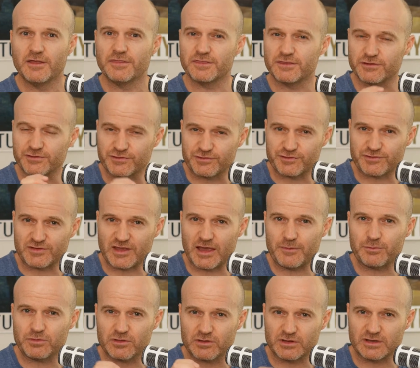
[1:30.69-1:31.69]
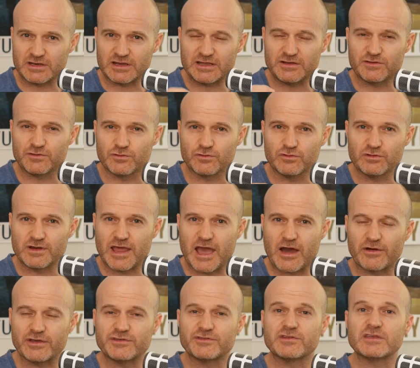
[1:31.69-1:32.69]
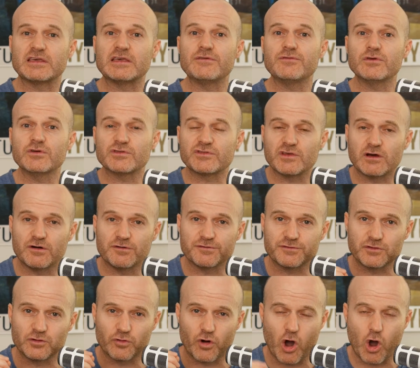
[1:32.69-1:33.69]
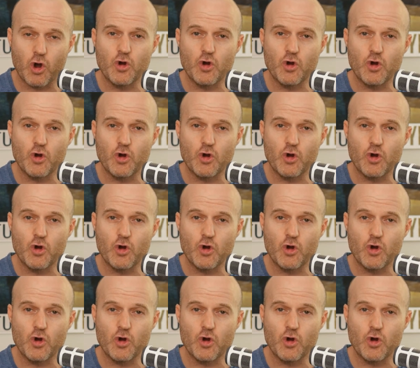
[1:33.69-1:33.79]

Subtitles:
The step that you need to do now is to give yourself your